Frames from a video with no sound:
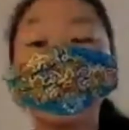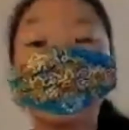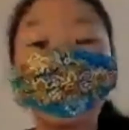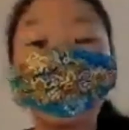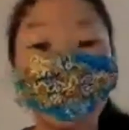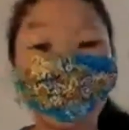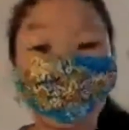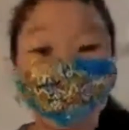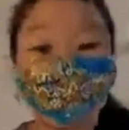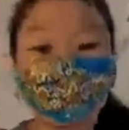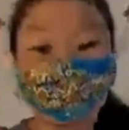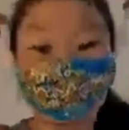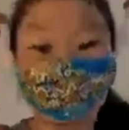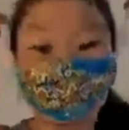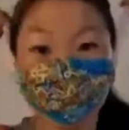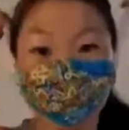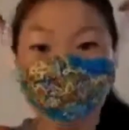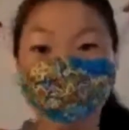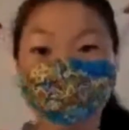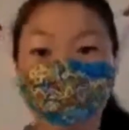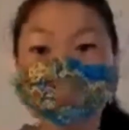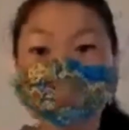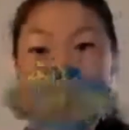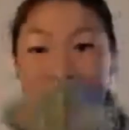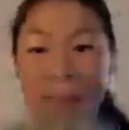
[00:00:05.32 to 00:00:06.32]
Kitty sewing
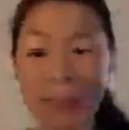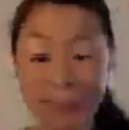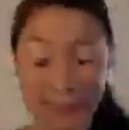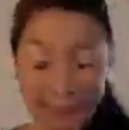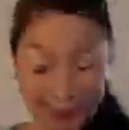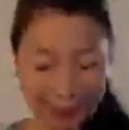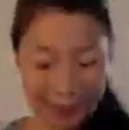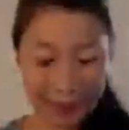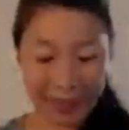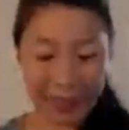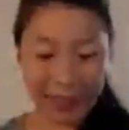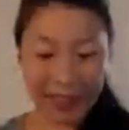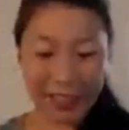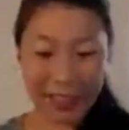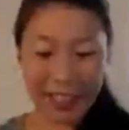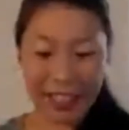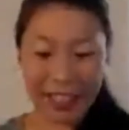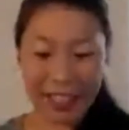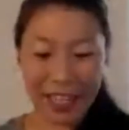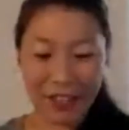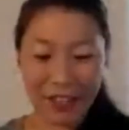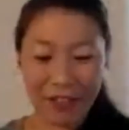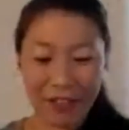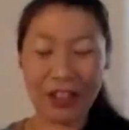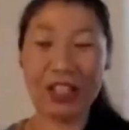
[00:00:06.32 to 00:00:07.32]
machine.
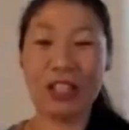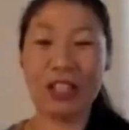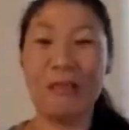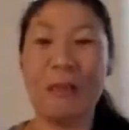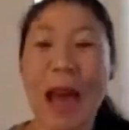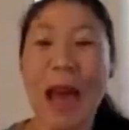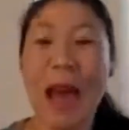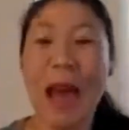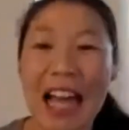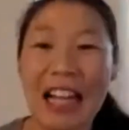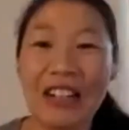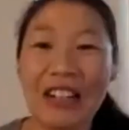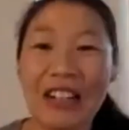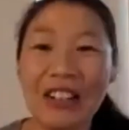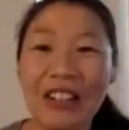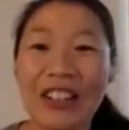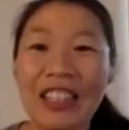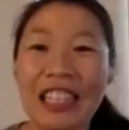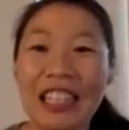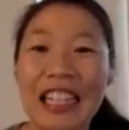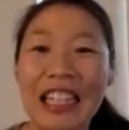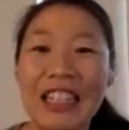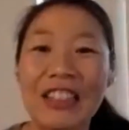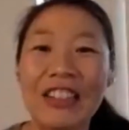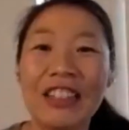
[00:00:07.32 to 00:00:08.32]
I found this pattern
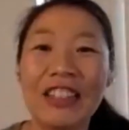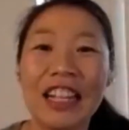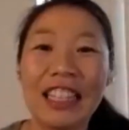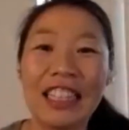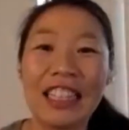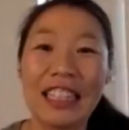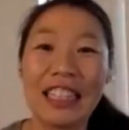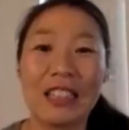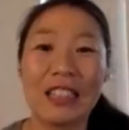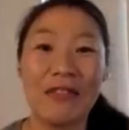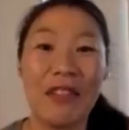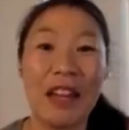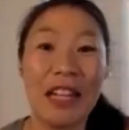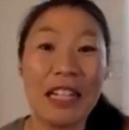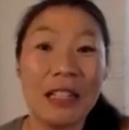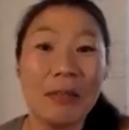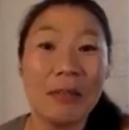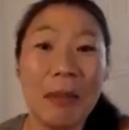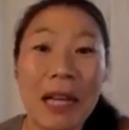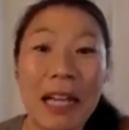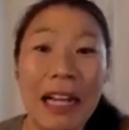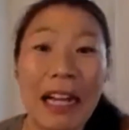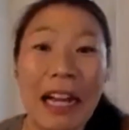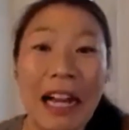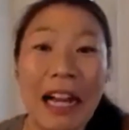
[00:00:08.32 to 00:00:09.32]
on the internet that's
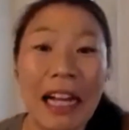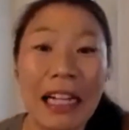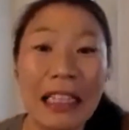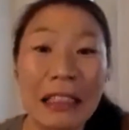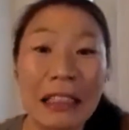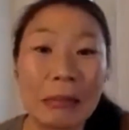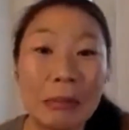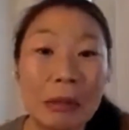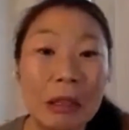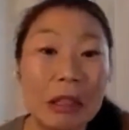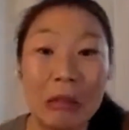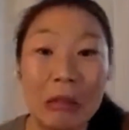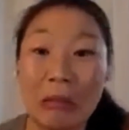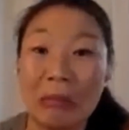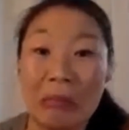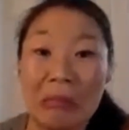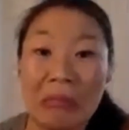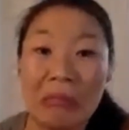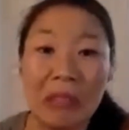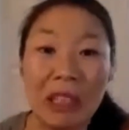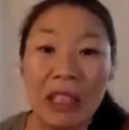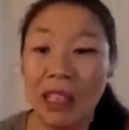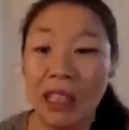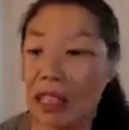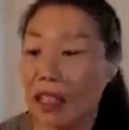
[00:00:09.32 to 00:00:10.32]
vetted by a hospital.
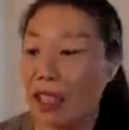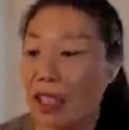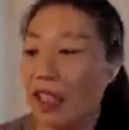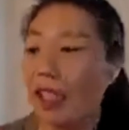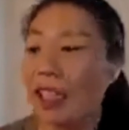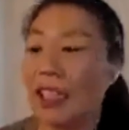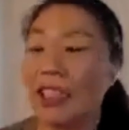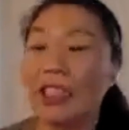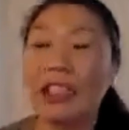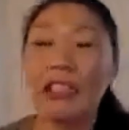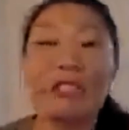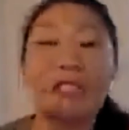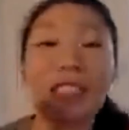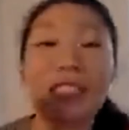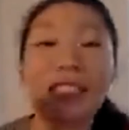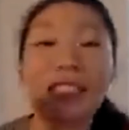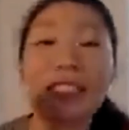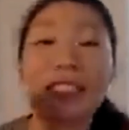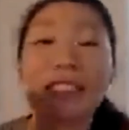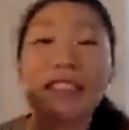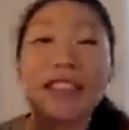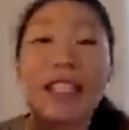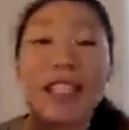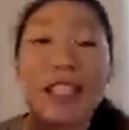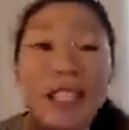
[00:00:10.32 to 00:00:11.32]
So just
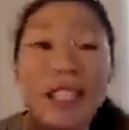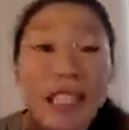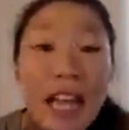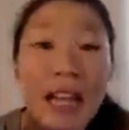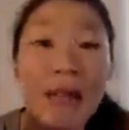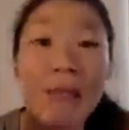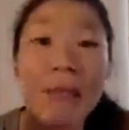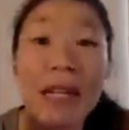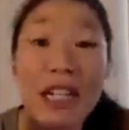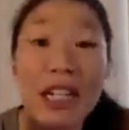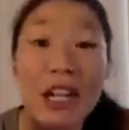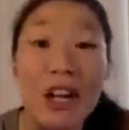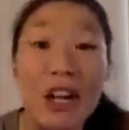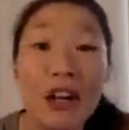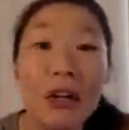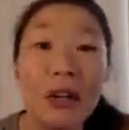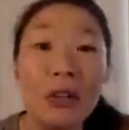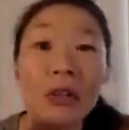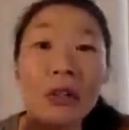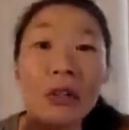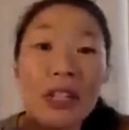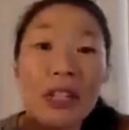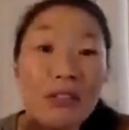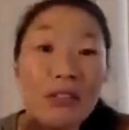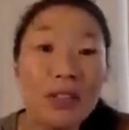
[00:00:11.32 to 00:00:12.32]
let me
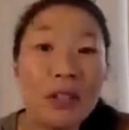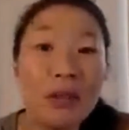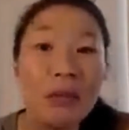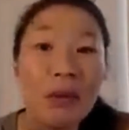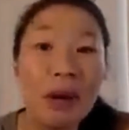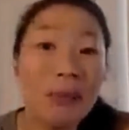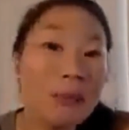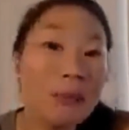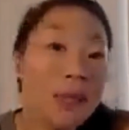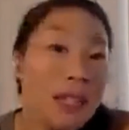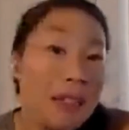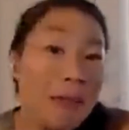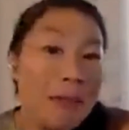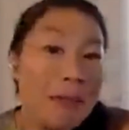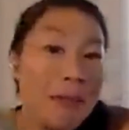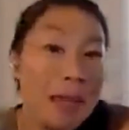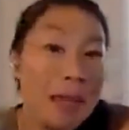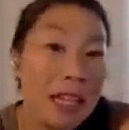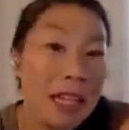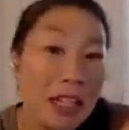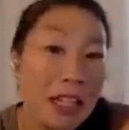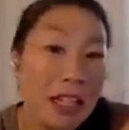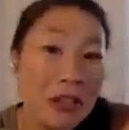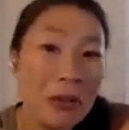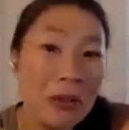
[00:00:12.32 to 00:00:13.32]
know if you want me to
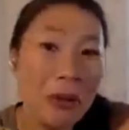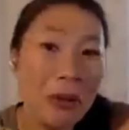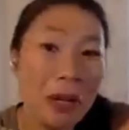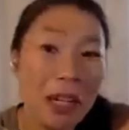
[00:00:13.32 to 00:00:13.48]
make you